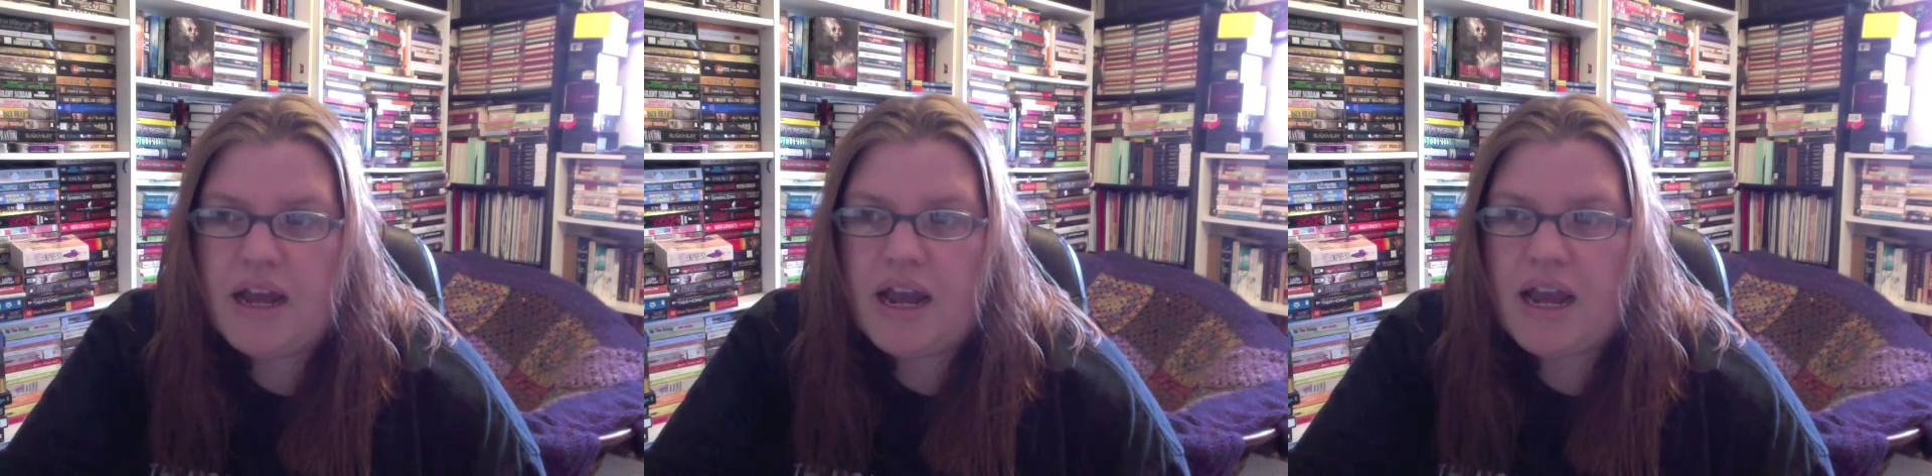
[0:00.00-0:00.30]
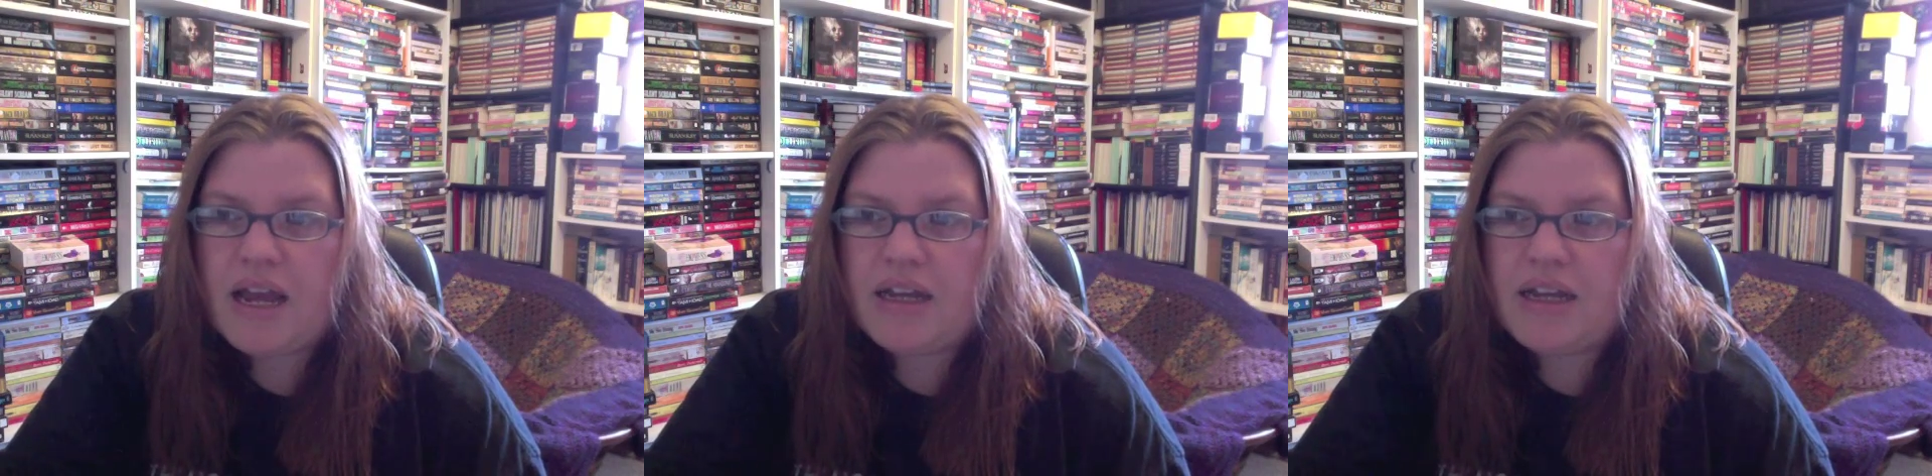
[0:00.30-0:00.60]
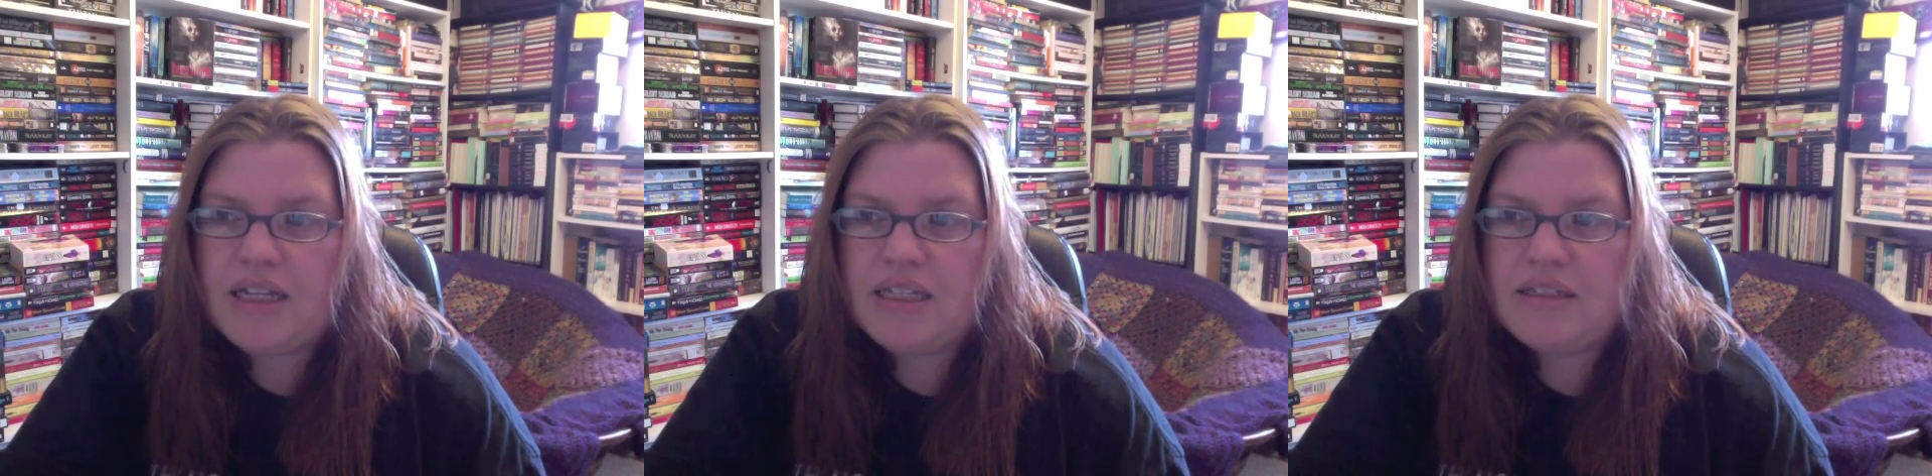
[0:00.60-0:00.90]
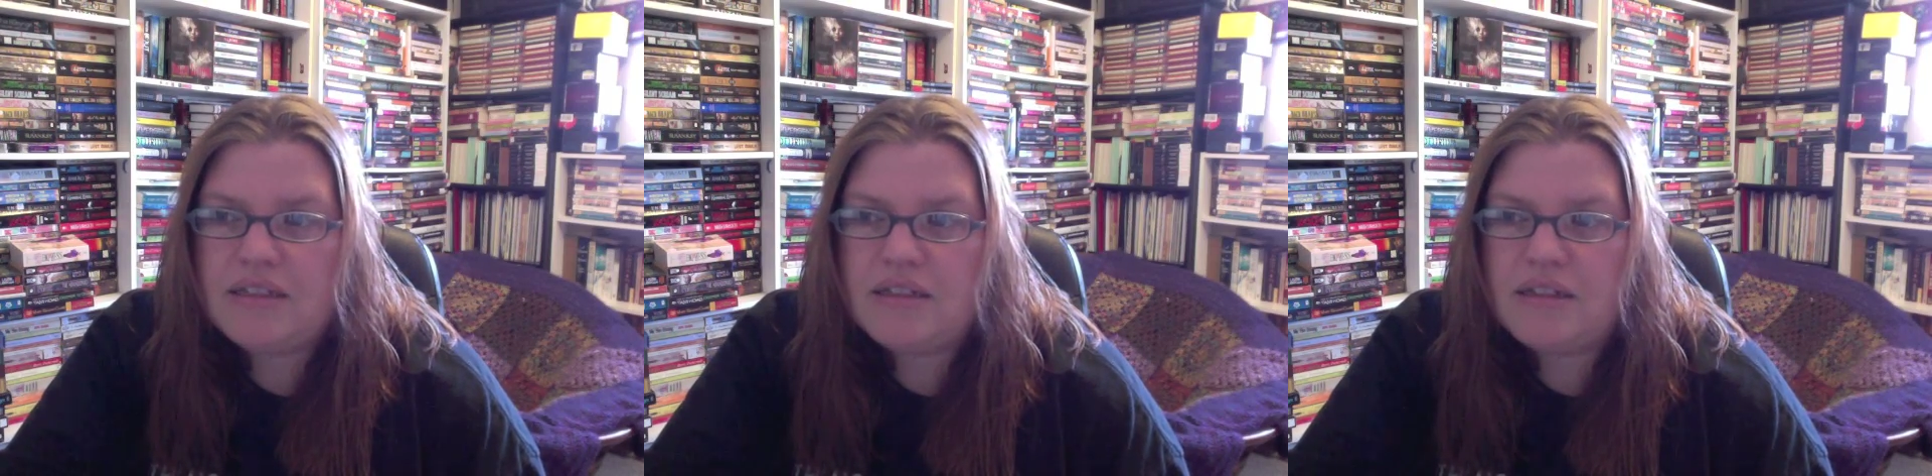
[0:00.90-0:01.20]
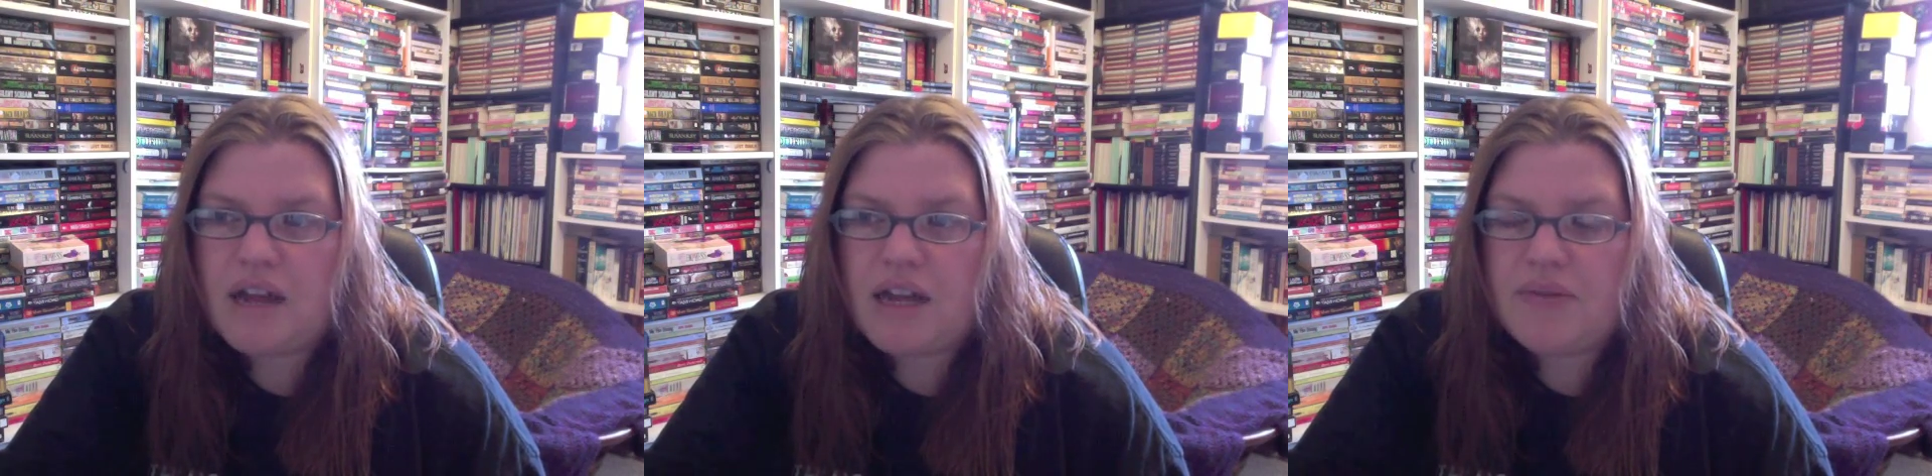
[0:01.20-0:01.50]
and he's
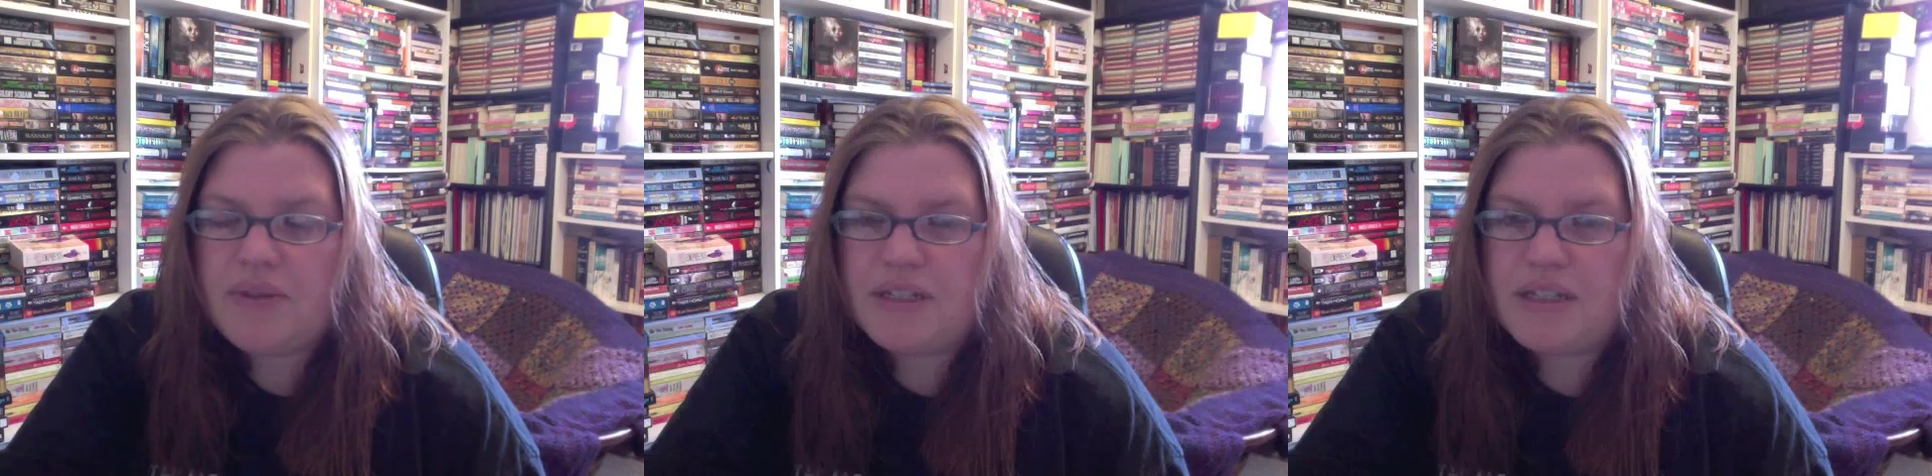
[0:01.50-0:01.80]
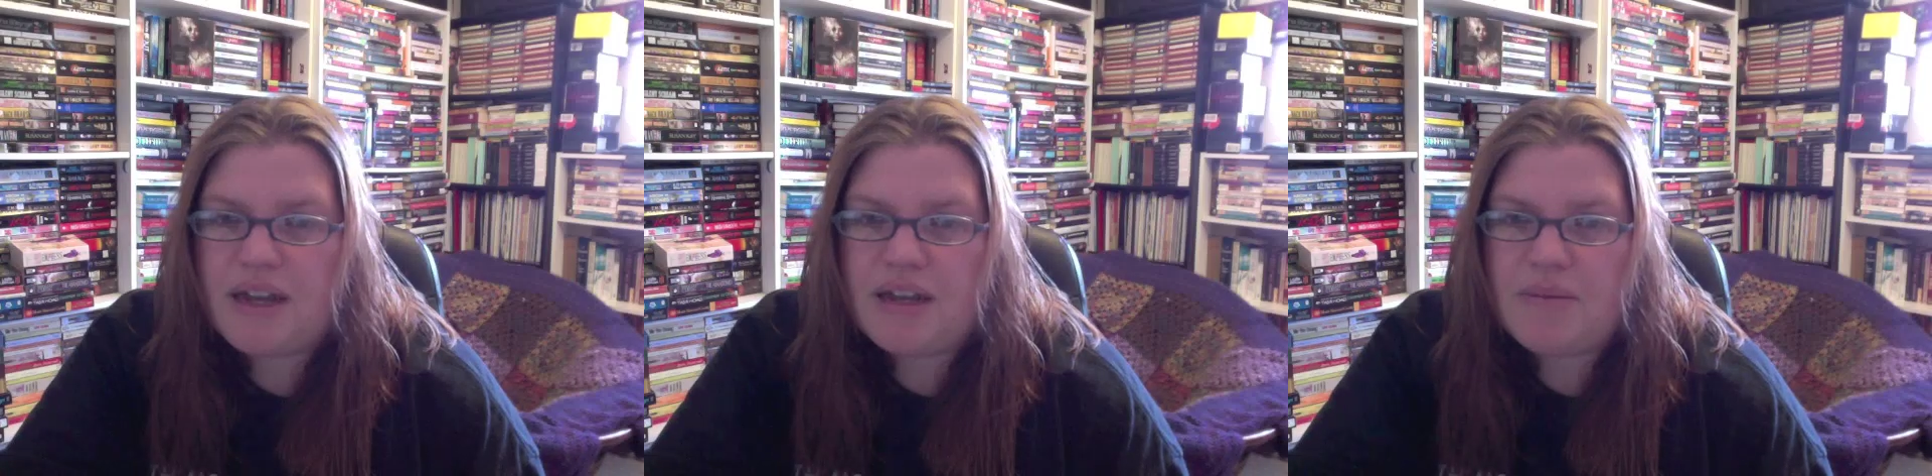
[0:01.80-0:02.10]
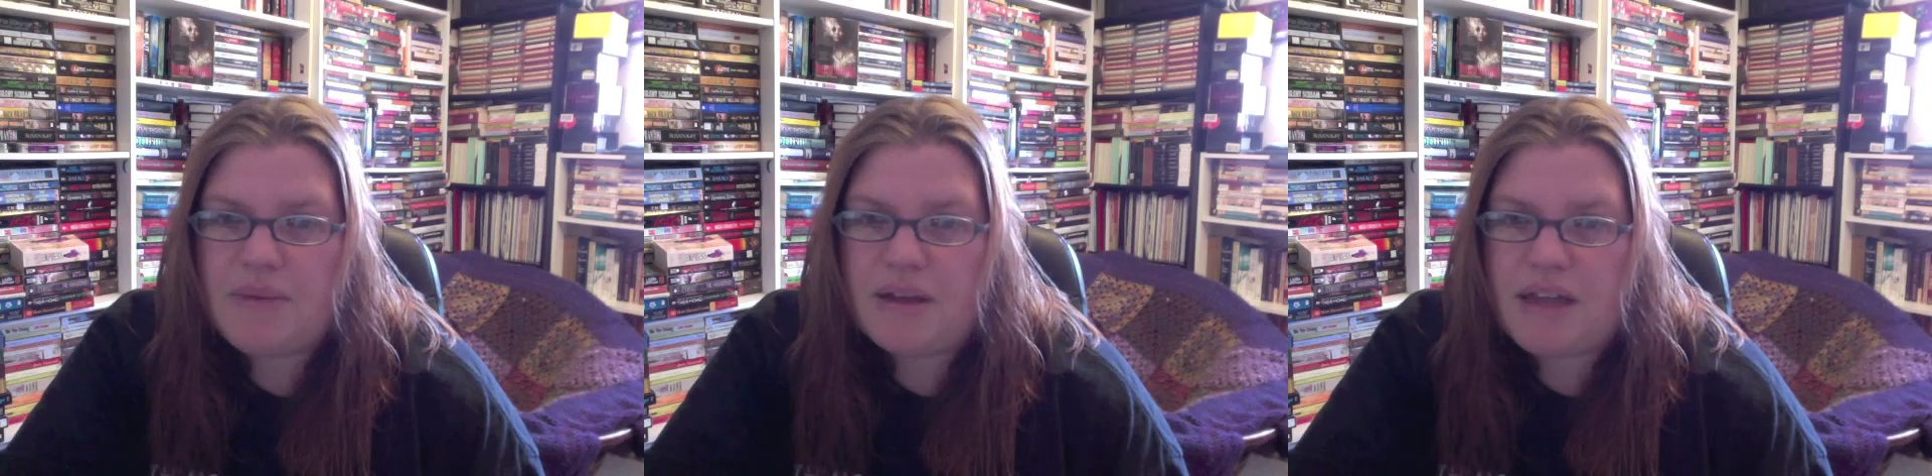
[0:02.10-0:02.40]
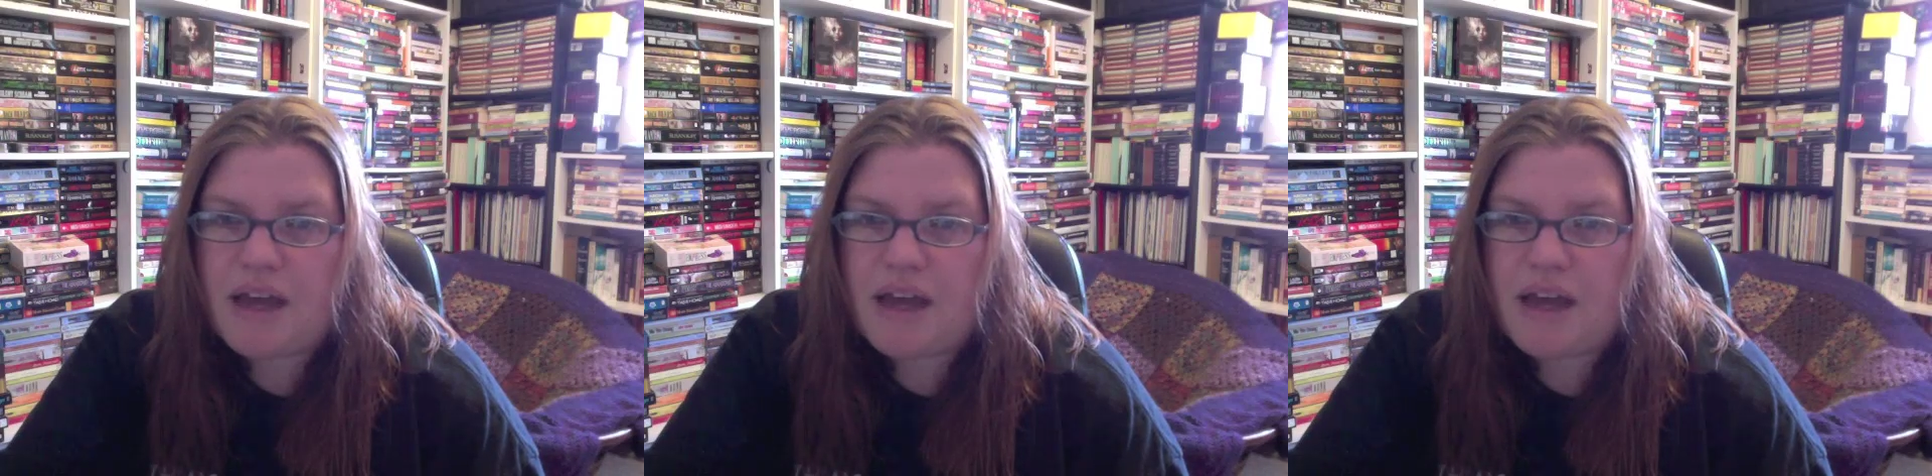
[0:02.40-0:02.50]
kind of excited about